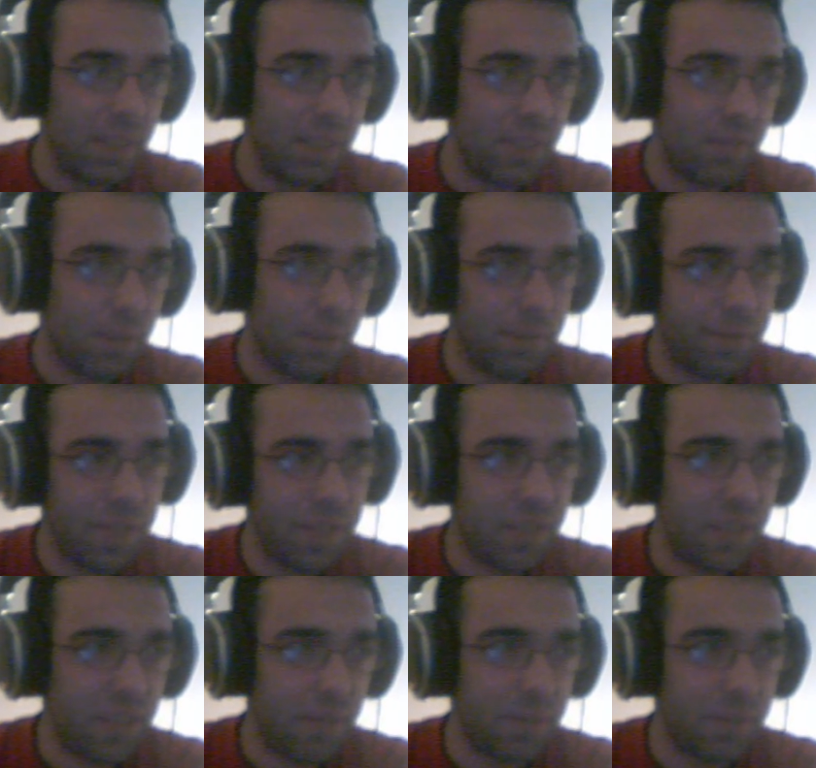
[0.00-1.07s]
Some of his stuff
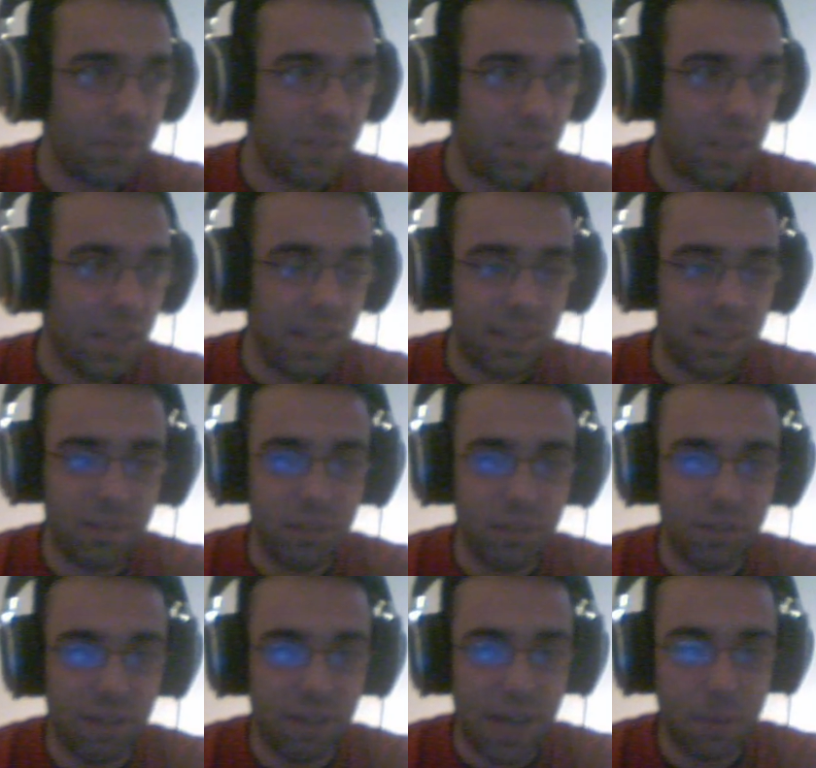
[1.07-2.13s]
is kind of
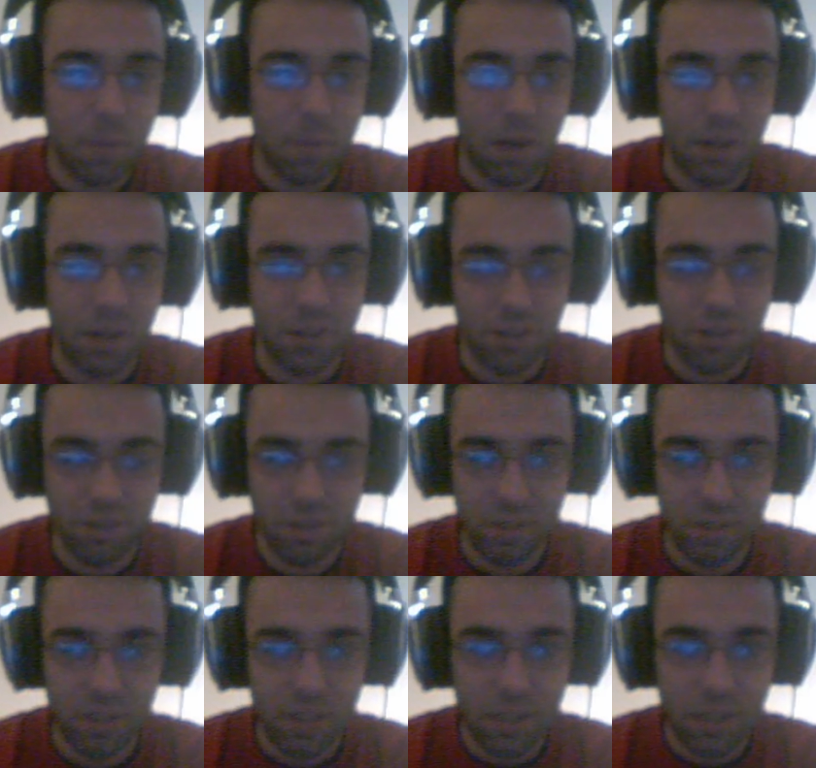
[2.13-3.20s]
crackpotish.
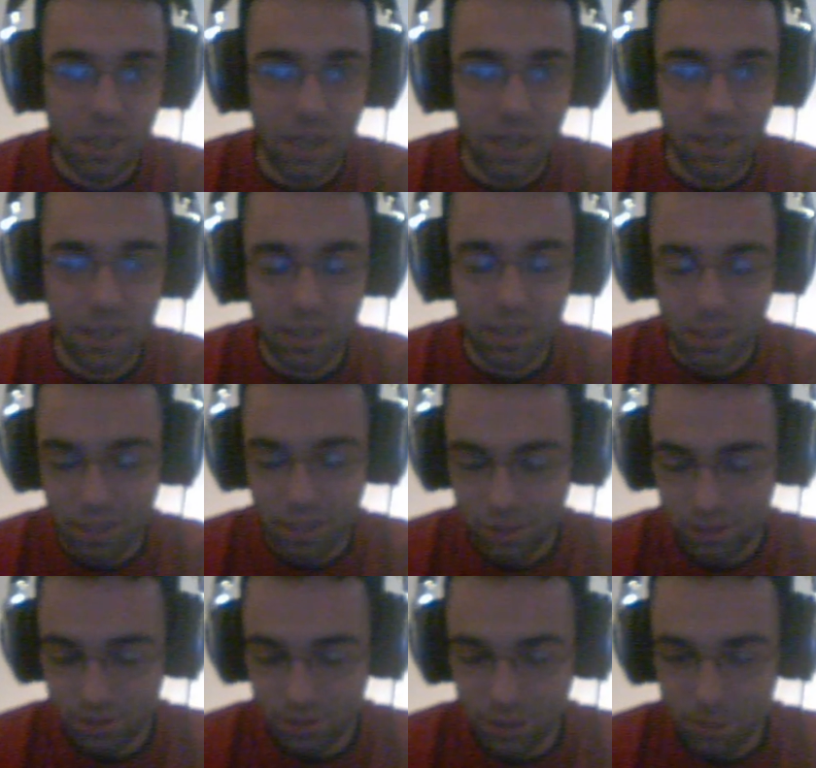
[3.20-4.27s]
I
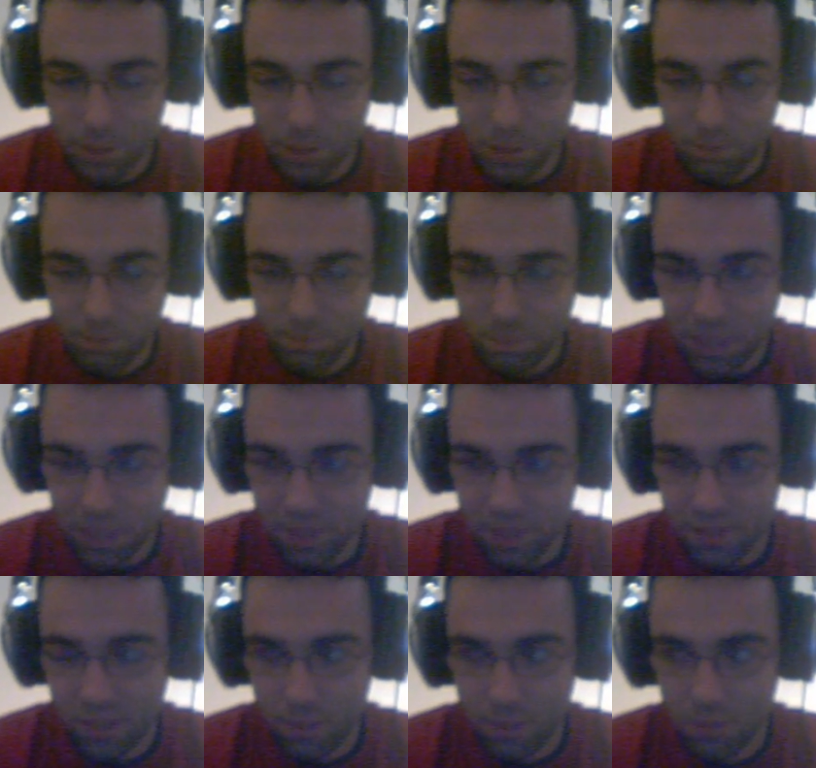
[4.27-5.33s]
agree, but at the
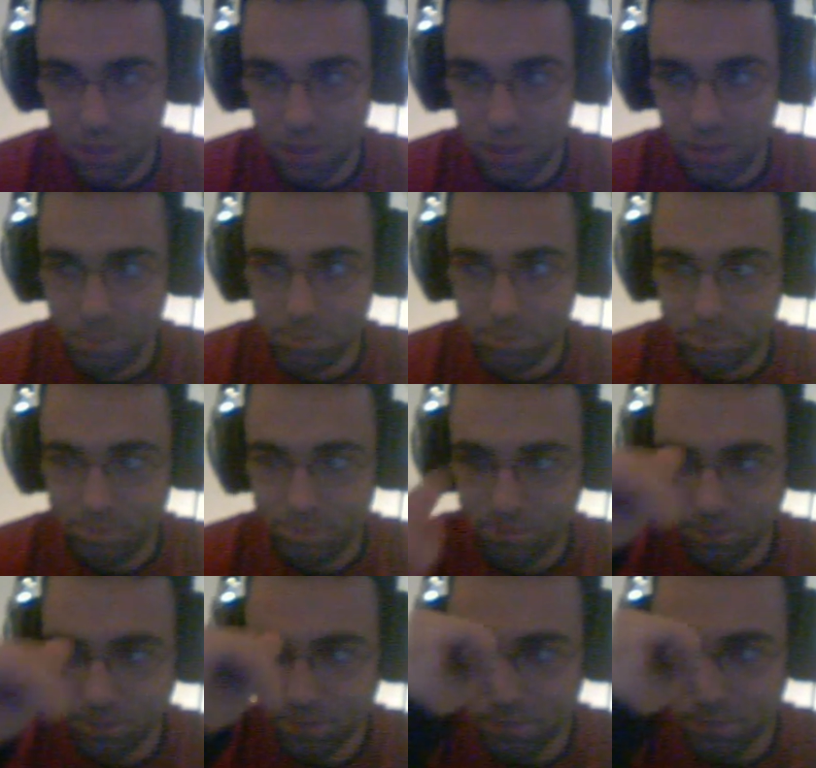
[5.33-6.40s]
same time,
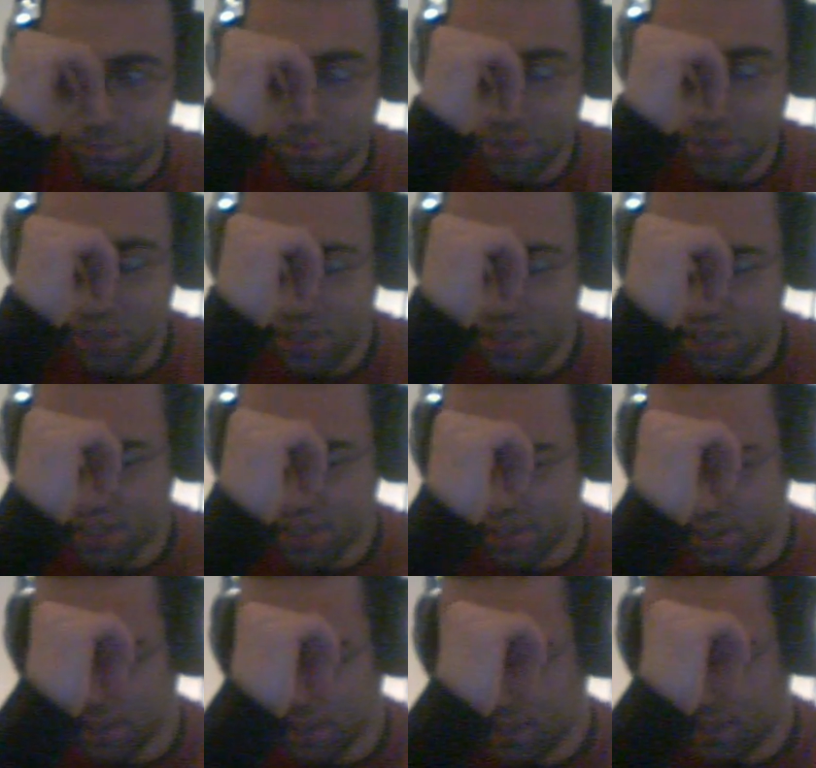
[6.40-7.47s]
he has
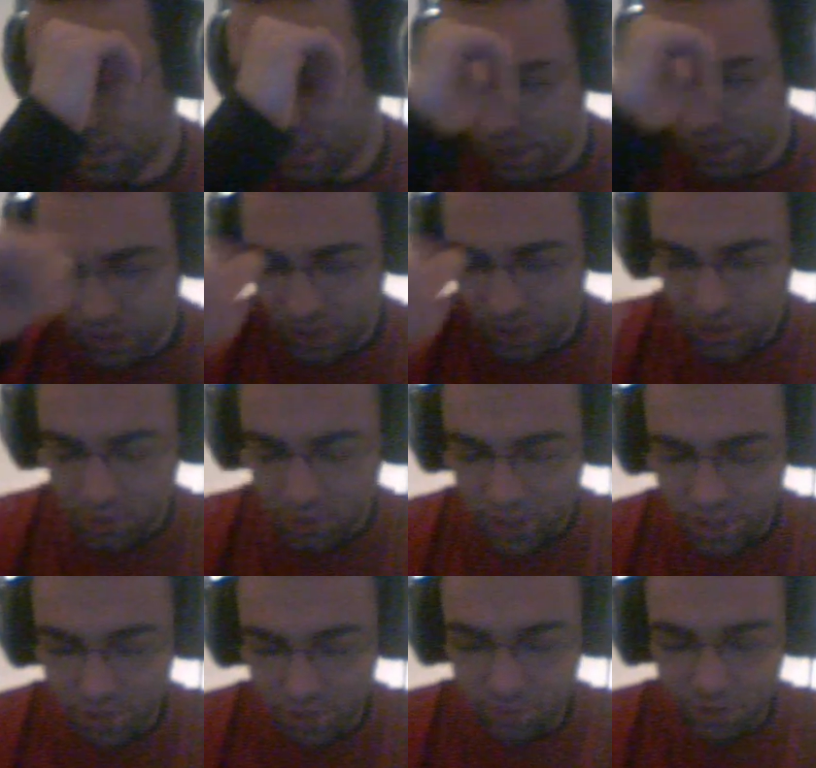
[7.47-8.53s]
some
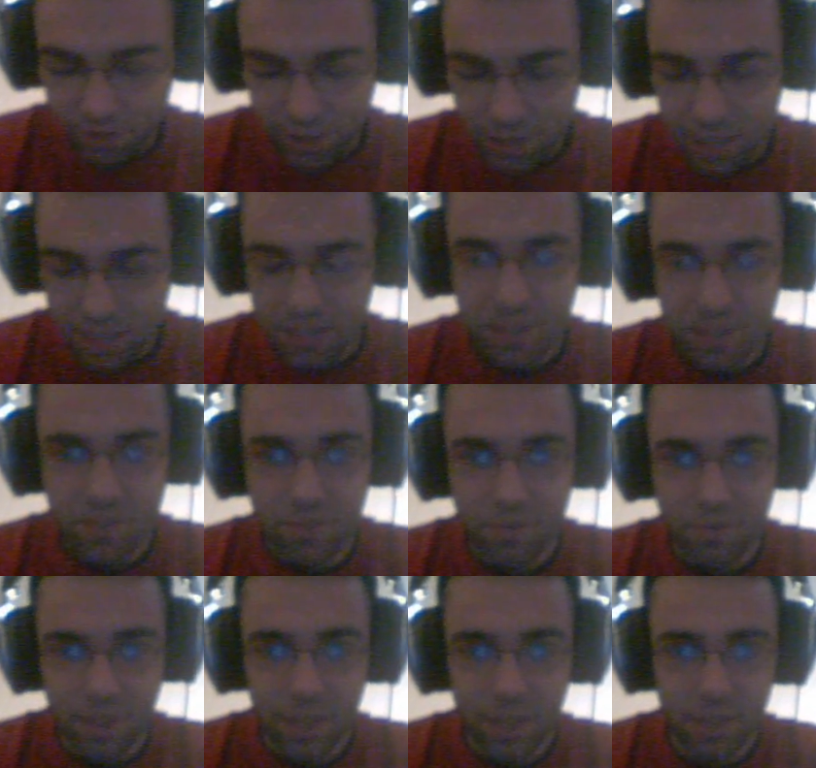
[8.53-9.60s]
very good ideas,
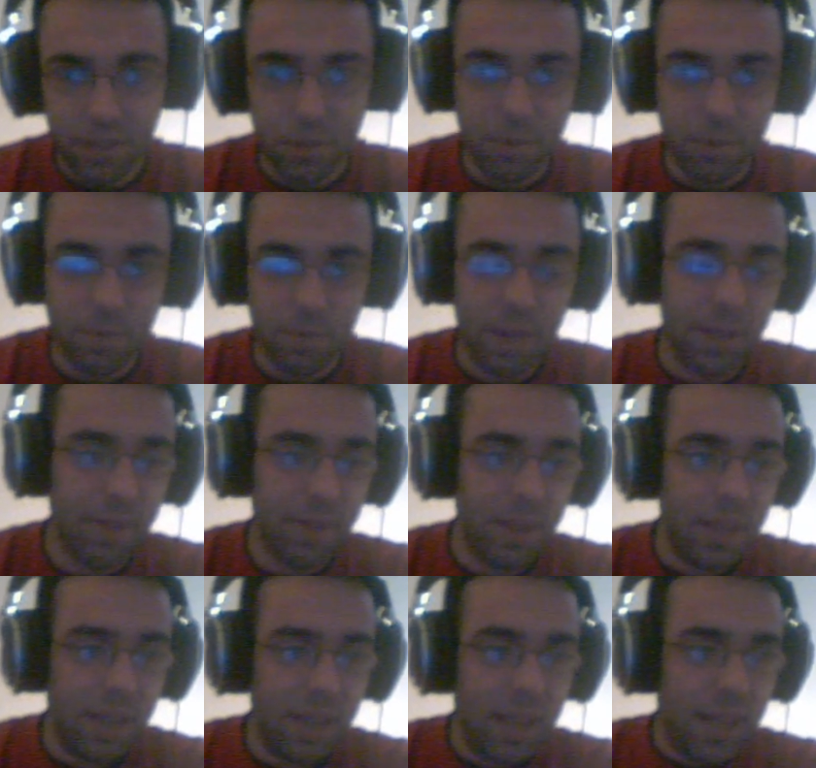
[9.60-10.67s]
right? That,
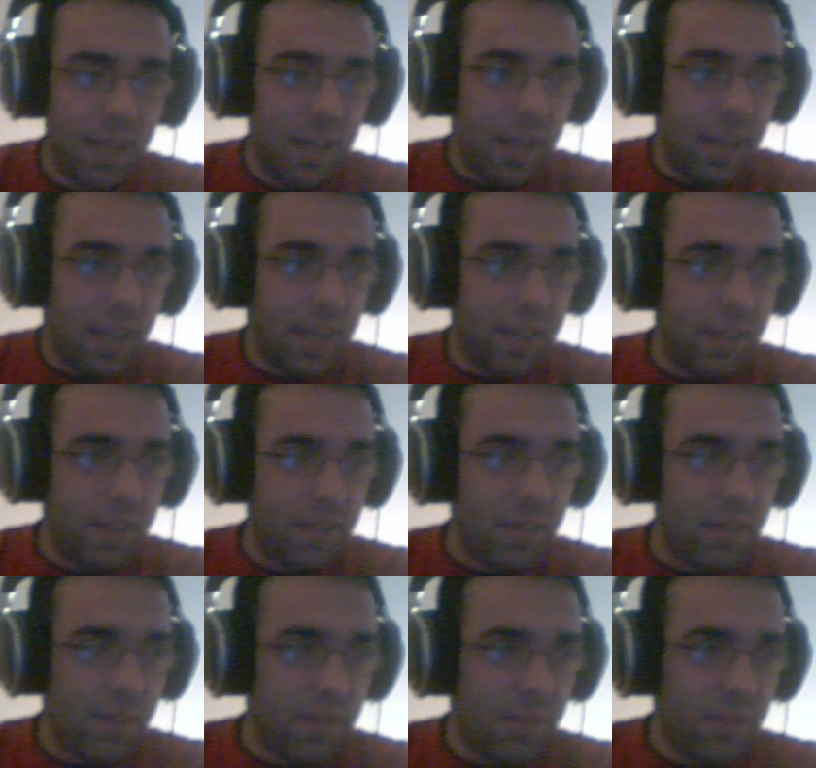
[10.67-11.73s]
and
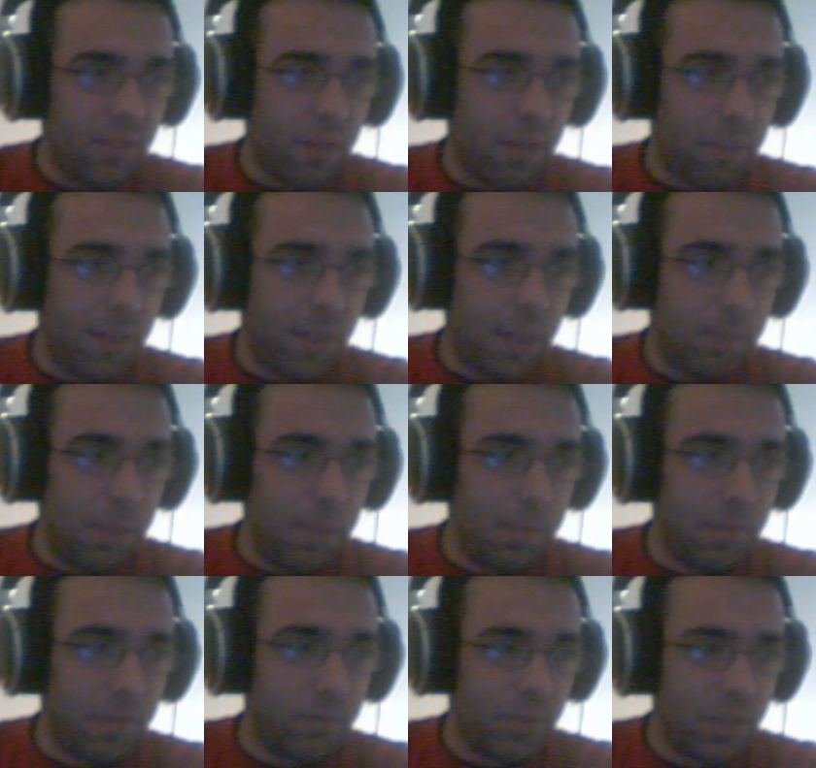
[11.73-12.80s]
this is something that people
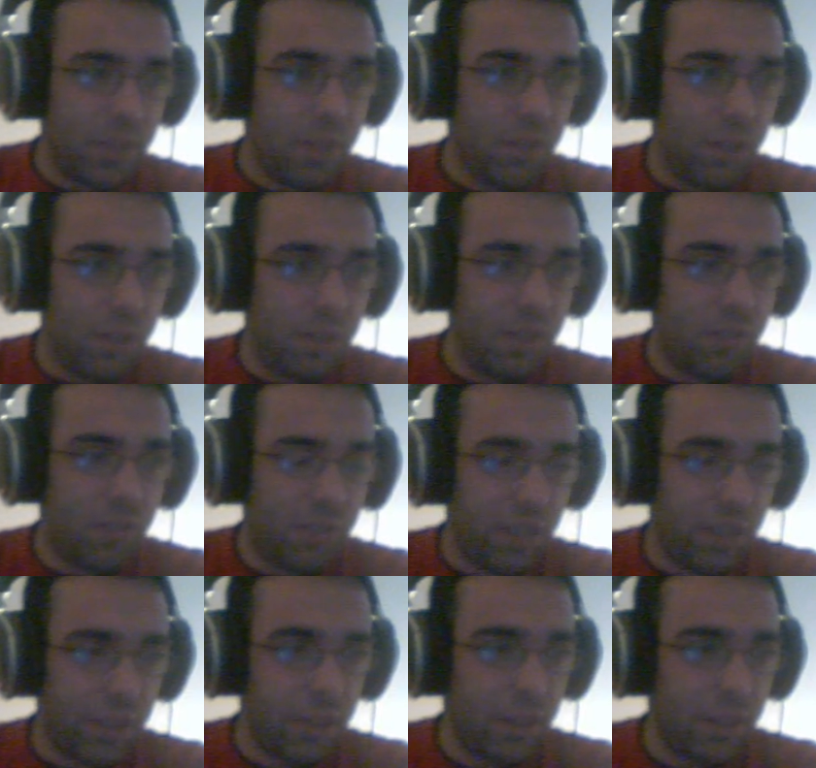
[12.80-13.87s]
really should
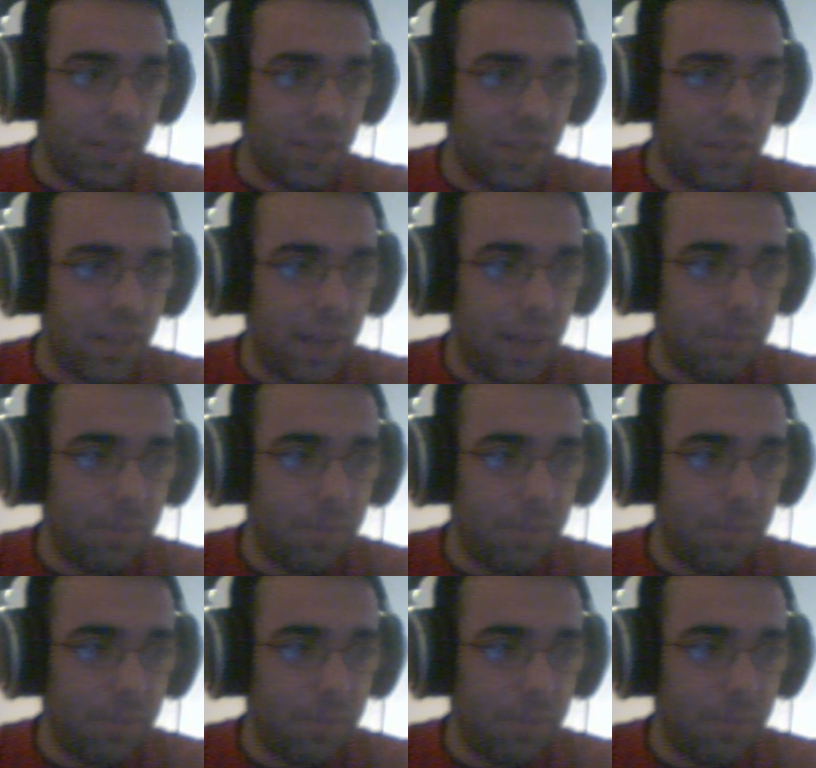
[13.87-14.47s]
consider, is that